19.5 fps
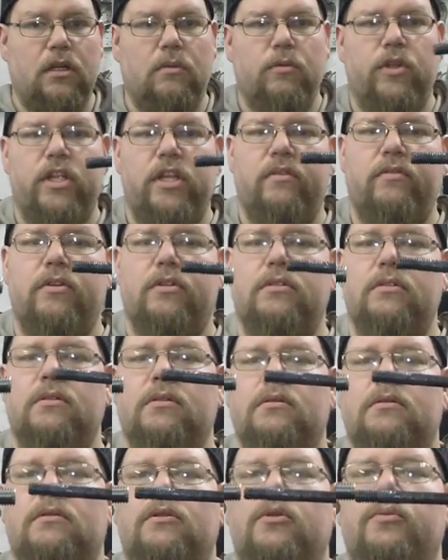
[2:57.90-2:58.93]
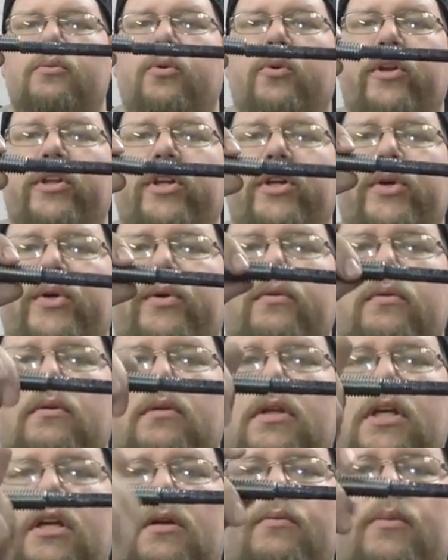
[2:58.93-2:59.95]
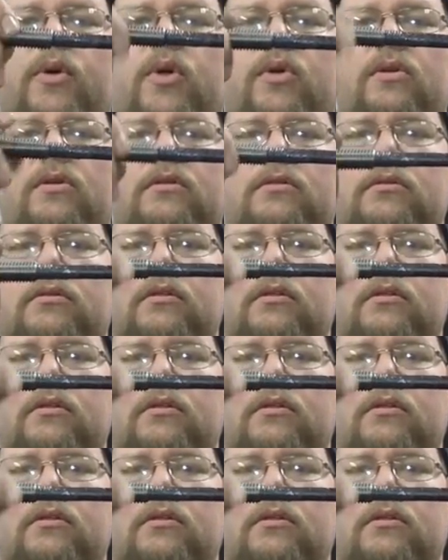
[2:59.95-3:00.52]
M11 2.0 head bolt,